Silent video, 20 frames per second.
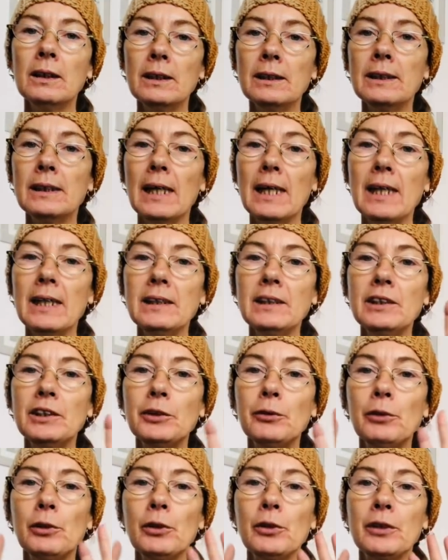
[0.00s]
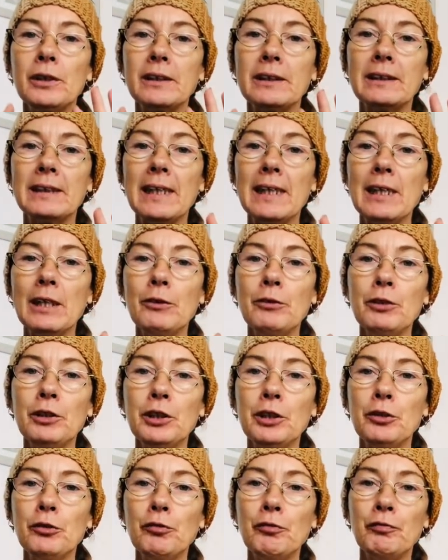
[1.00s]
And as you look down at
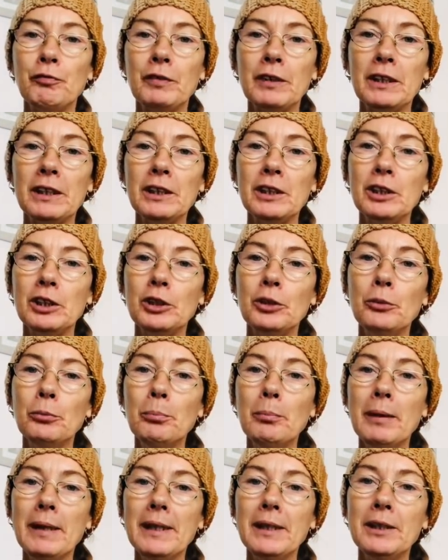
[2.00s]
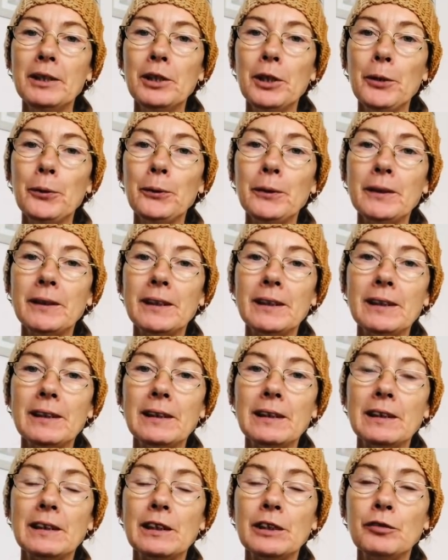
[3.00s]
your feet, you may
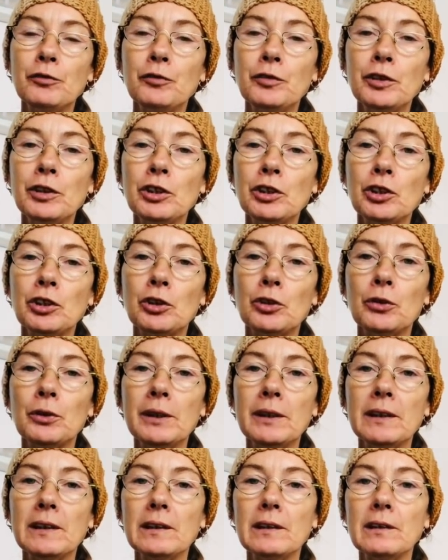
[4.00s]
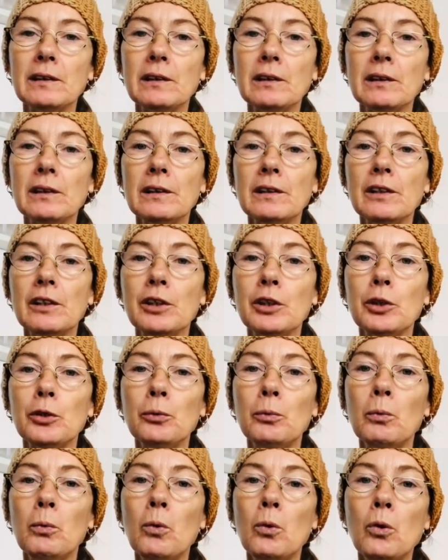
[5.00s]
notice different crystals that you
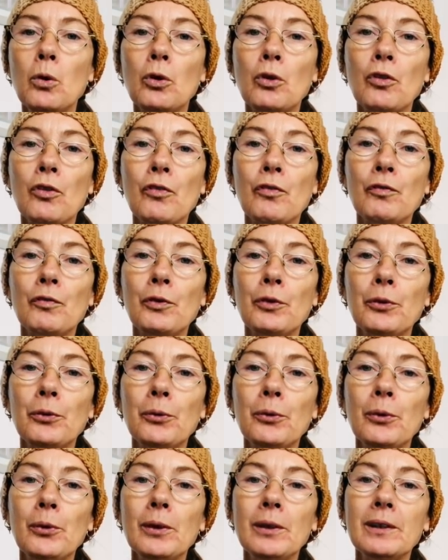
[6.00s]
walk through,